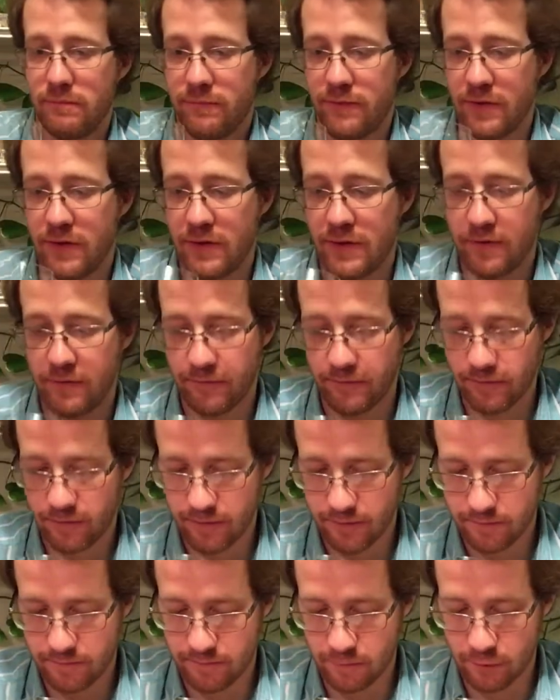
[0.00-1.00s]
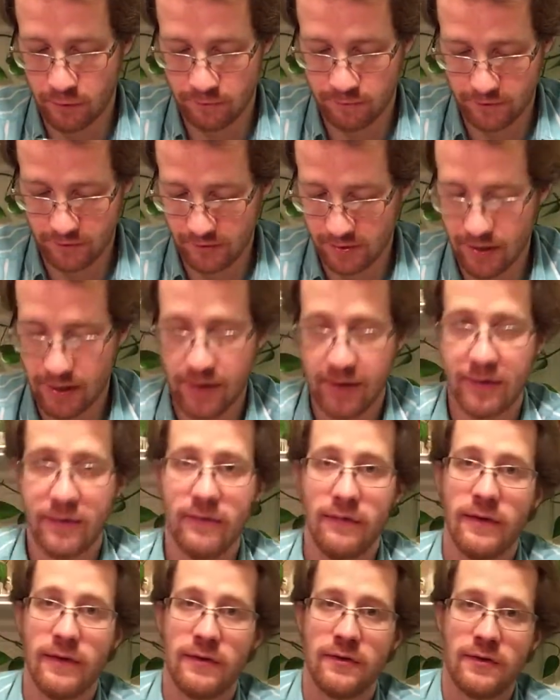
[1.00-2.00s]
Very, very perfect head,
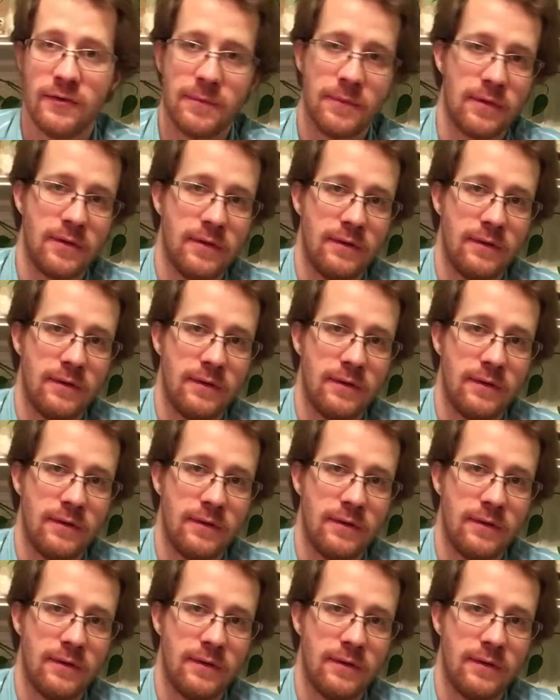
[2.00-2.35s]
like just about